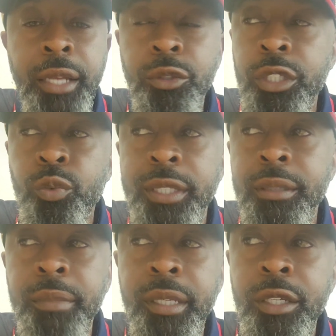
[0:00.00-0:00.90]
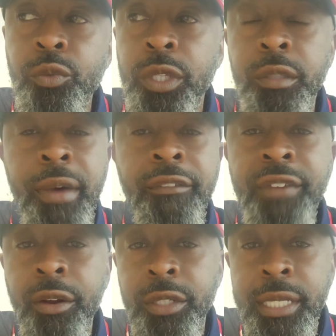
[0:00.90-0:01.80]
I knew this wasn't me. This wasn't my
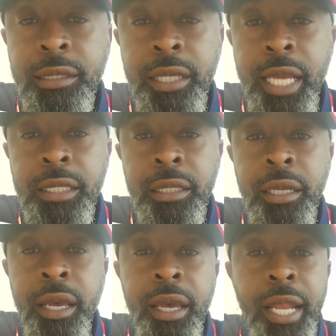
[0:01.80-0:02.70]
final destination,